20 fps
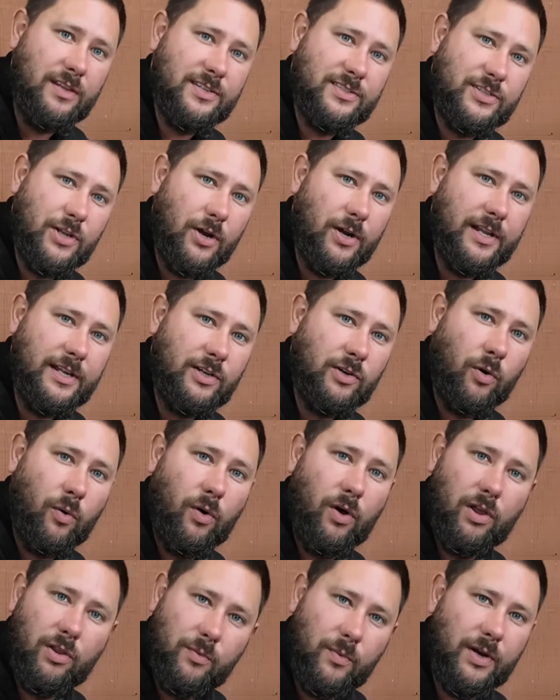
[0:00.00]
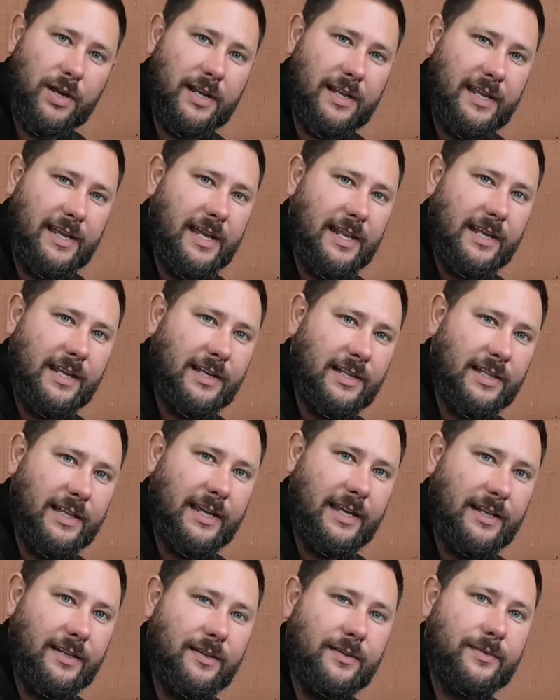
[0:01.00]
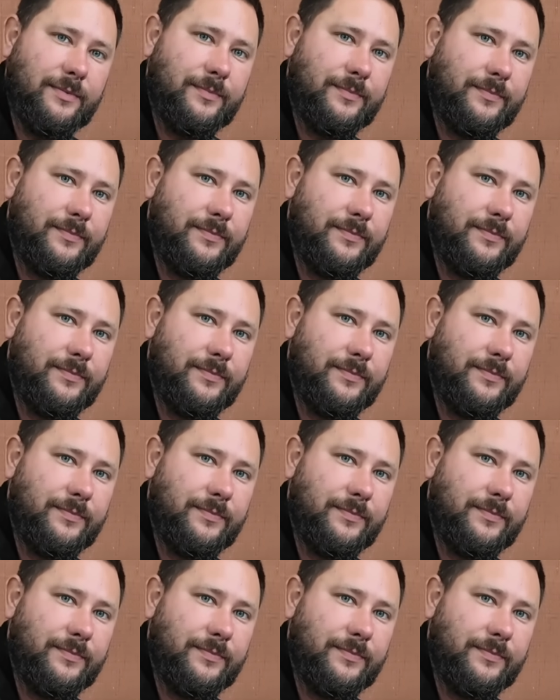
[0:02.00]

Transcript: you this dirty coil, and we're gonna get it clean.